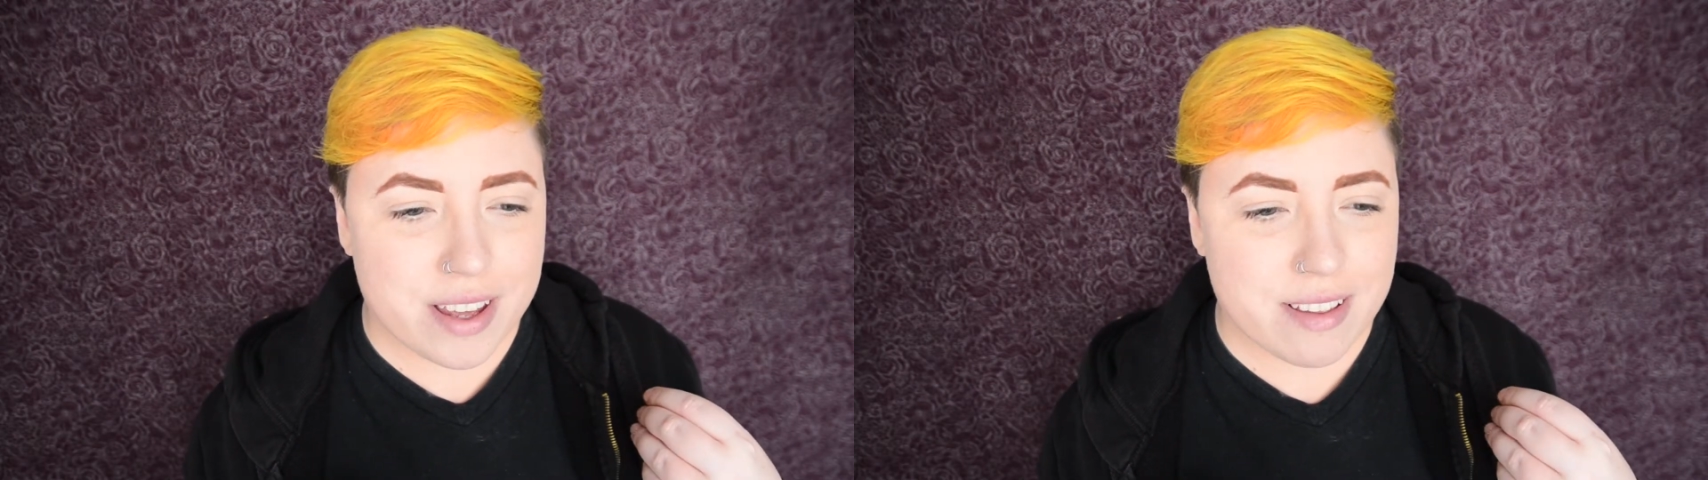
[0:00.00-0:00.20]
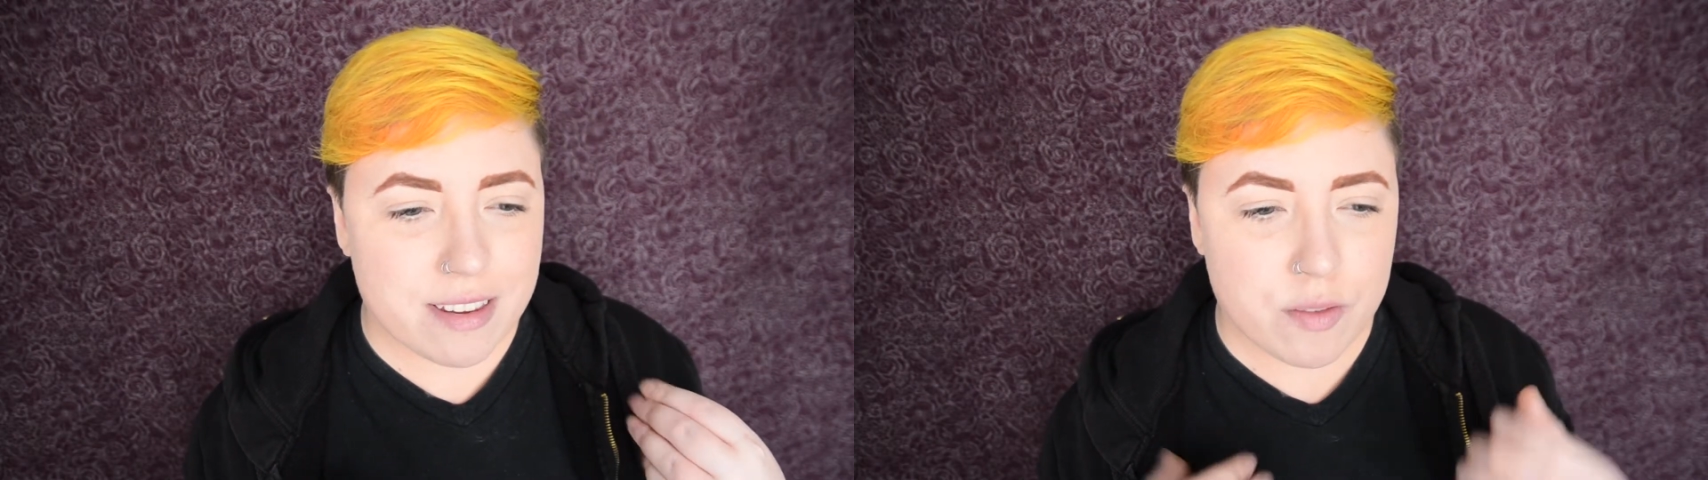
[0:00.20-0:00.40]

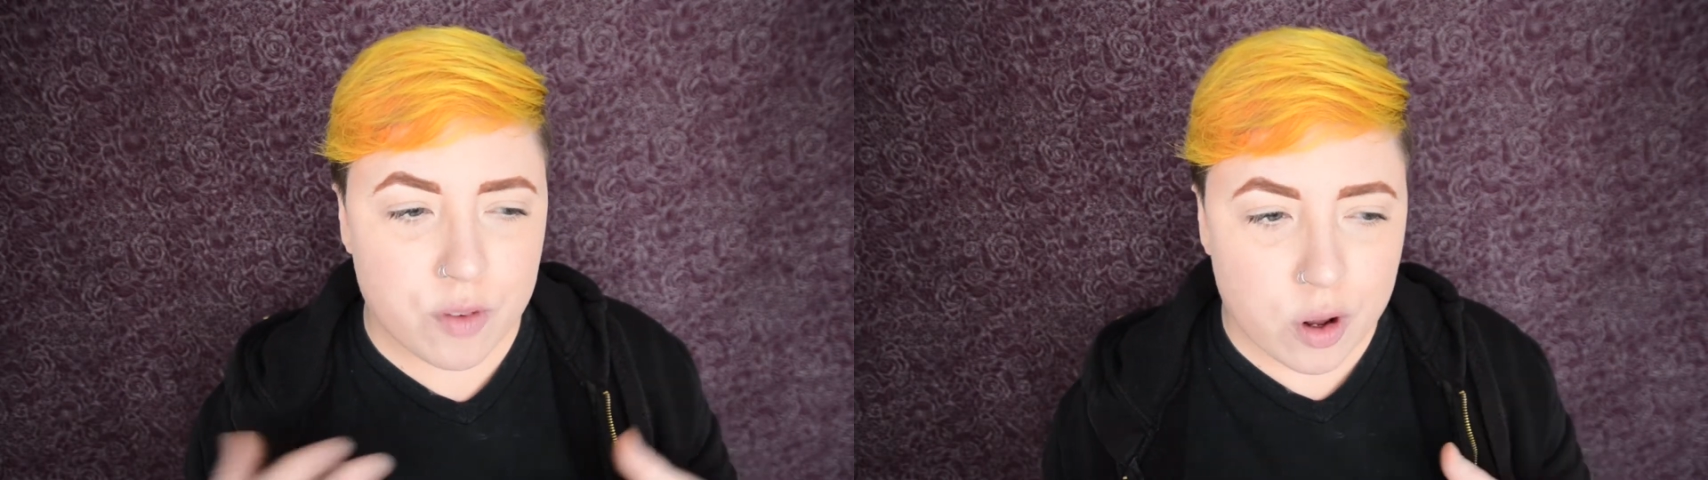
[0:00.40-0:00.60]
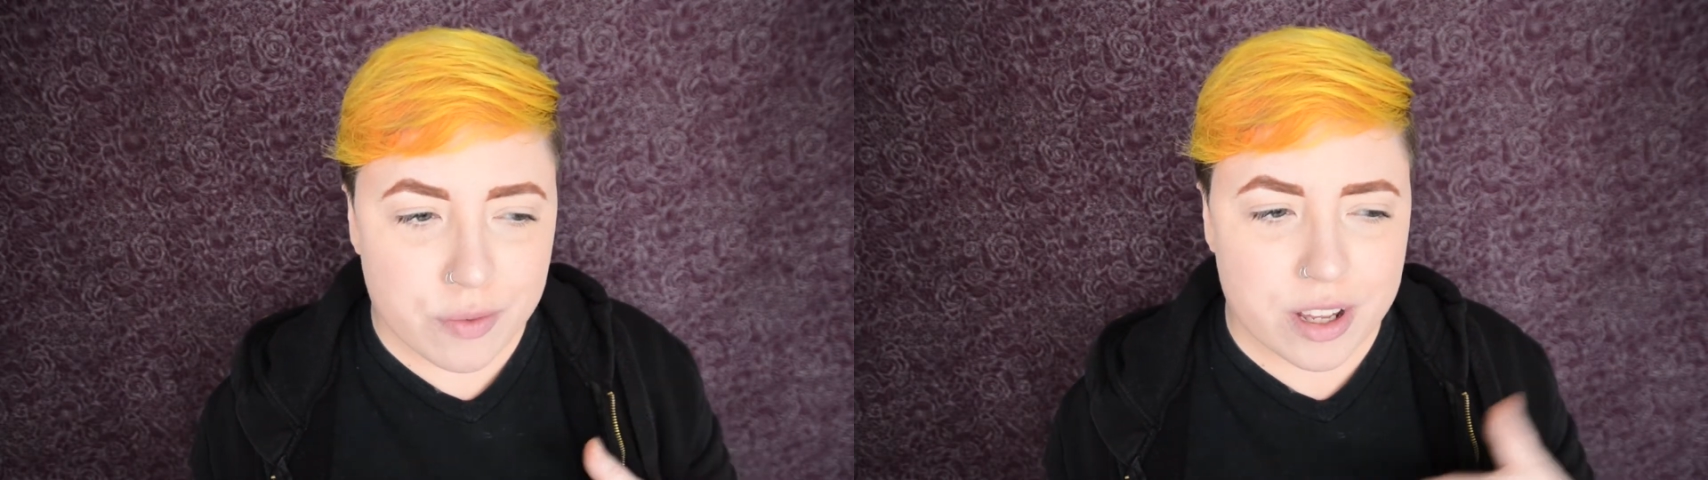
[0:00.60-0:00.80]
it's
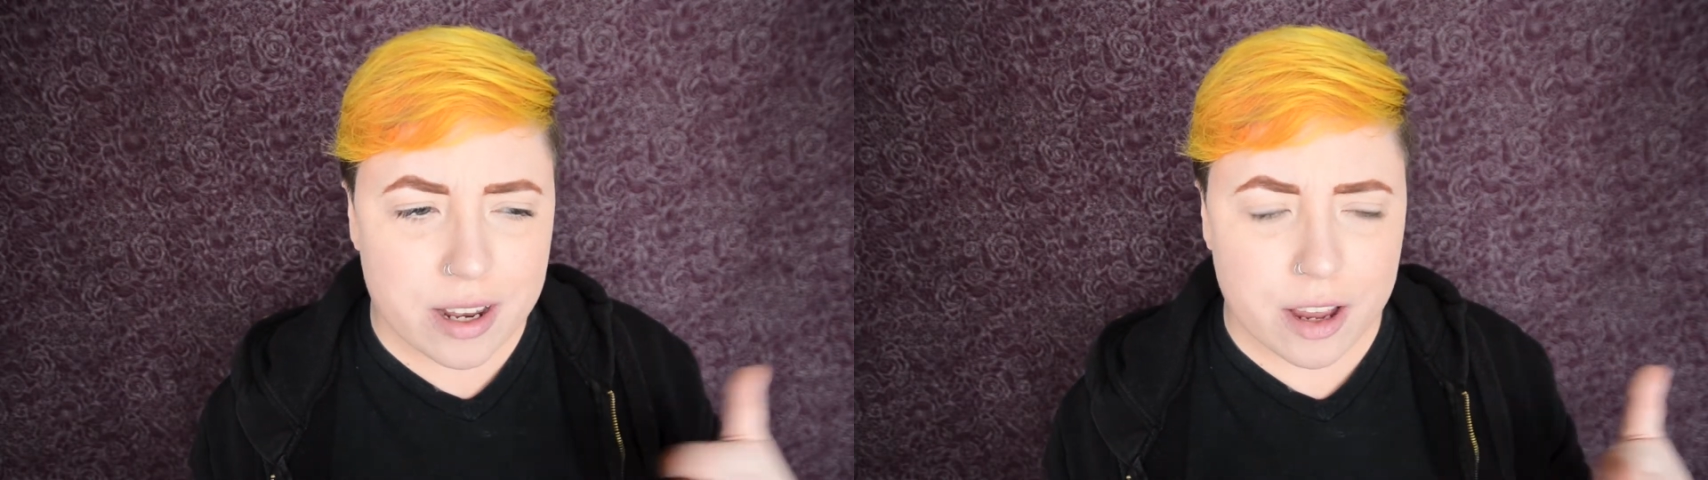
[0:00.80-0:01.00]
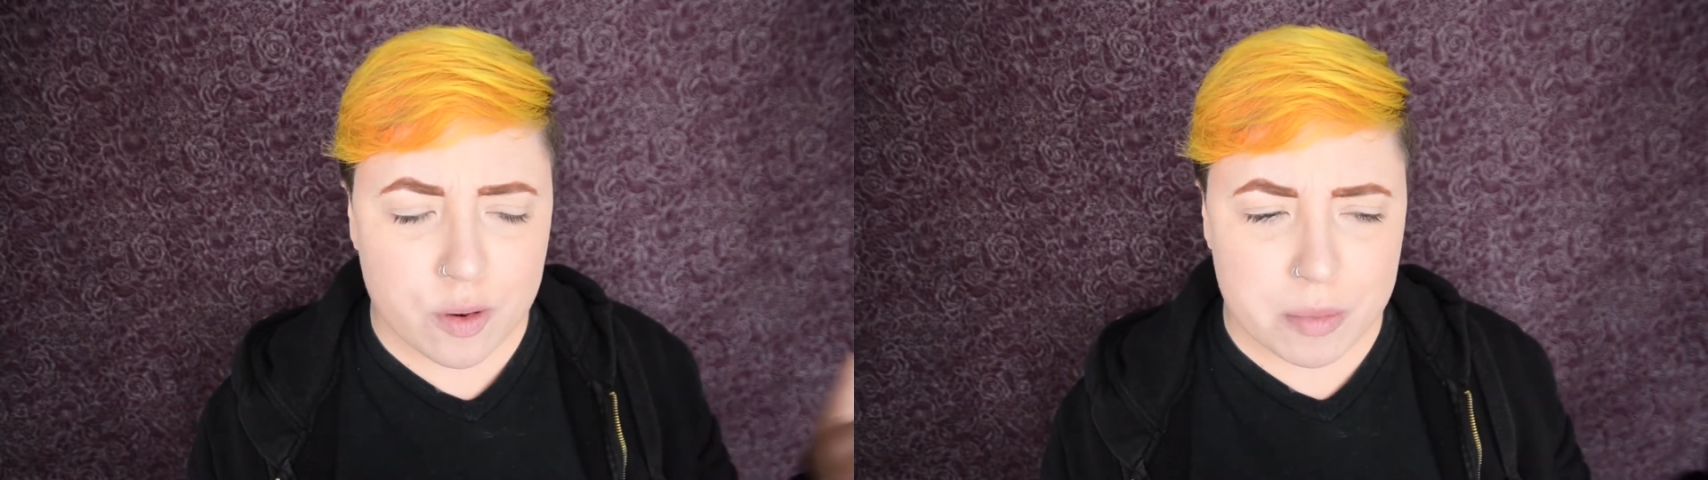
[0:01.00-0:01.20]
involved in
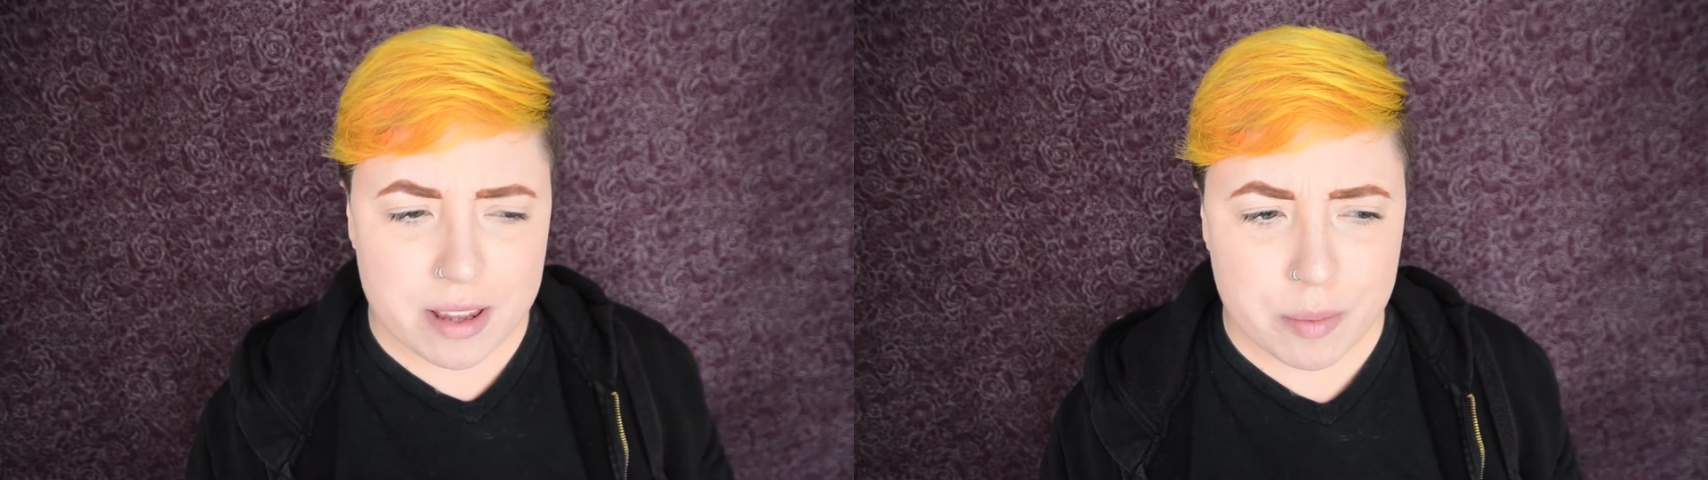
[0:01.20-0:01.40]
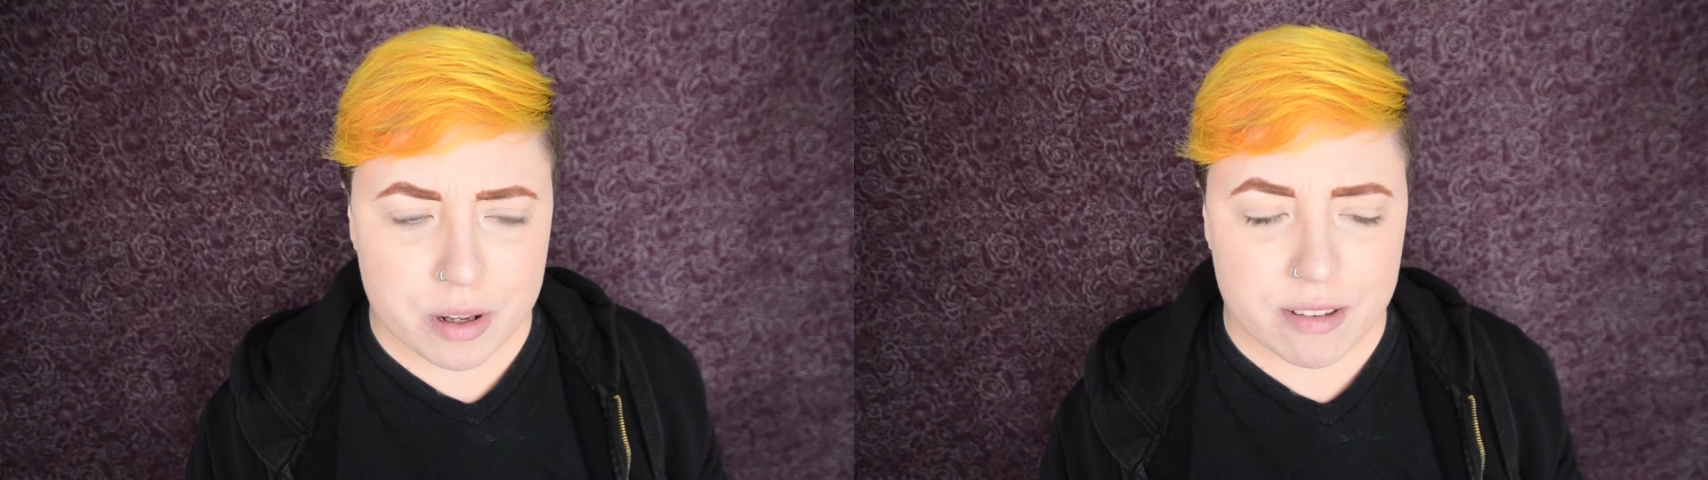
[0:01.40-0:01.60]
iron
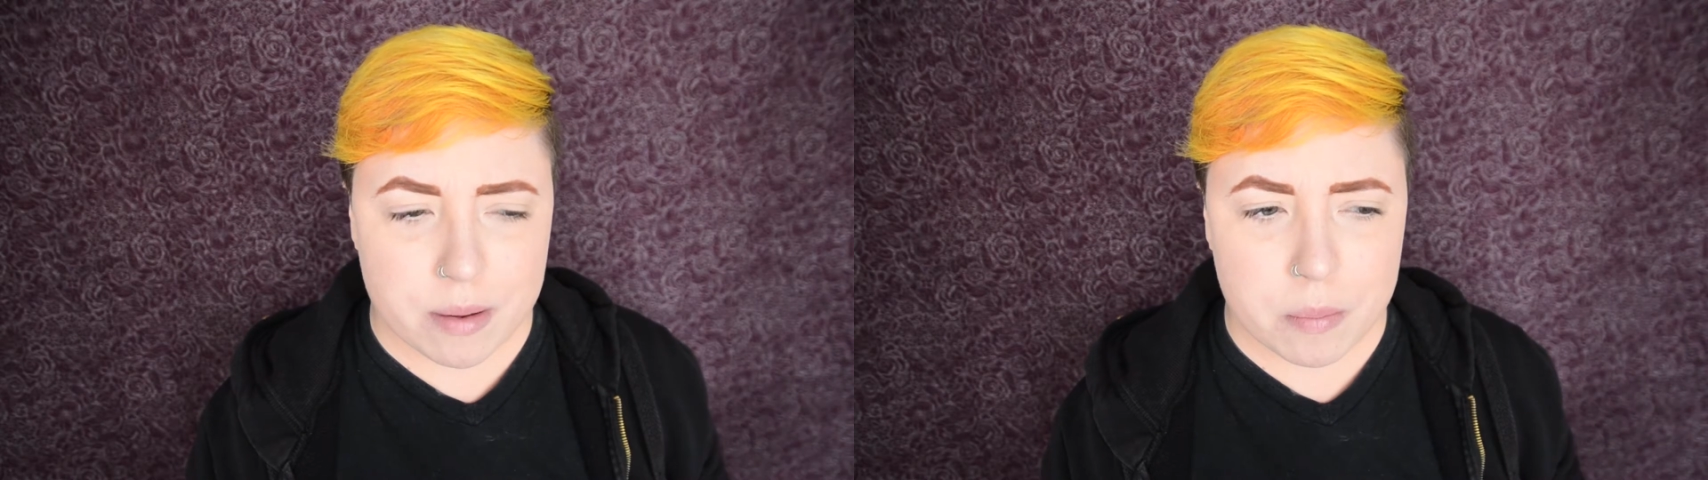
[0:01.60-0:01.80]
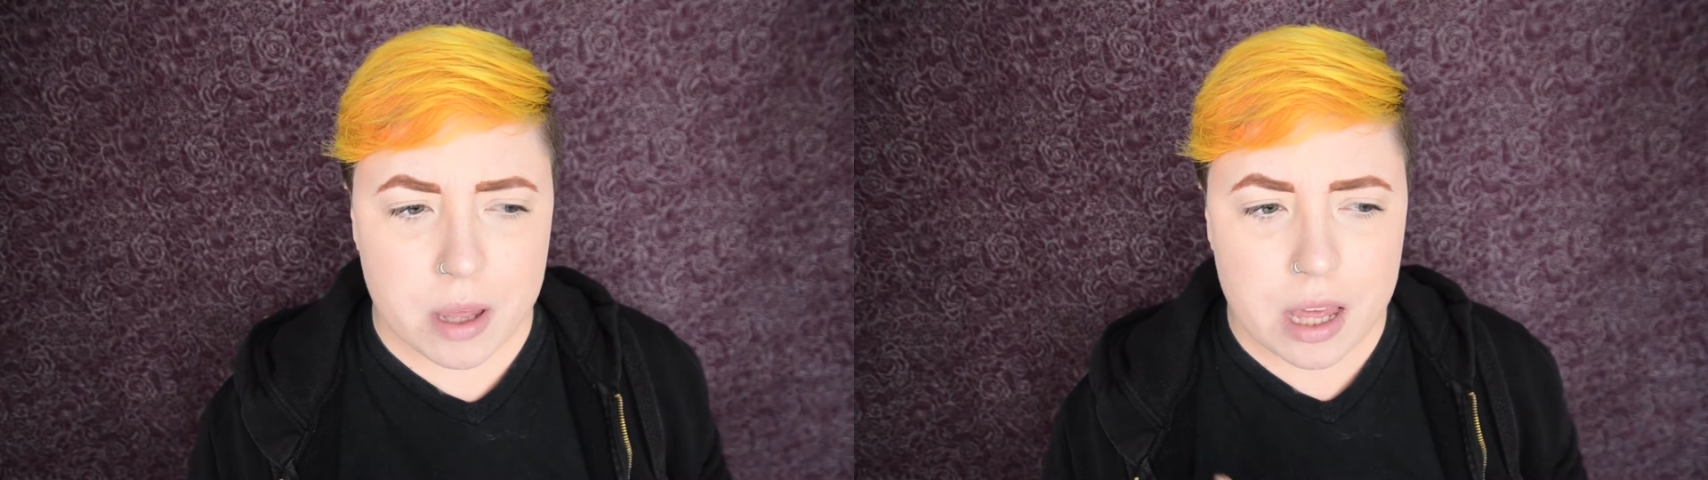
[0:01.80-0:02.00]

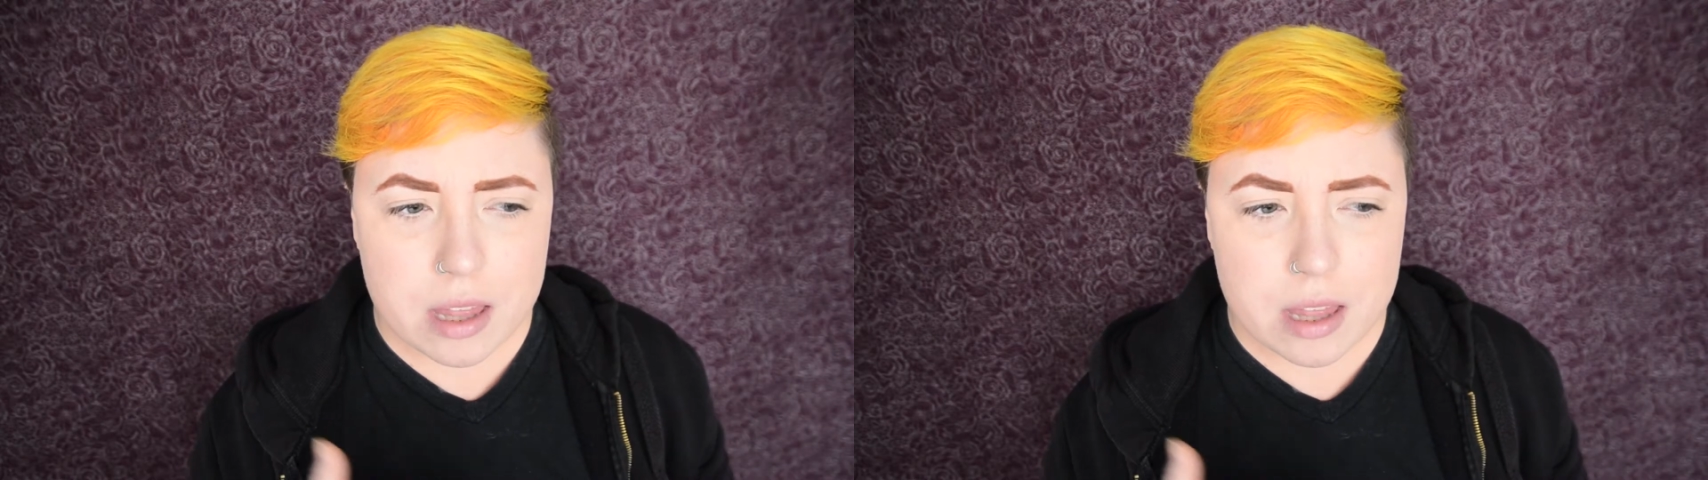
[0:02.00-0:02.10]
metabolism,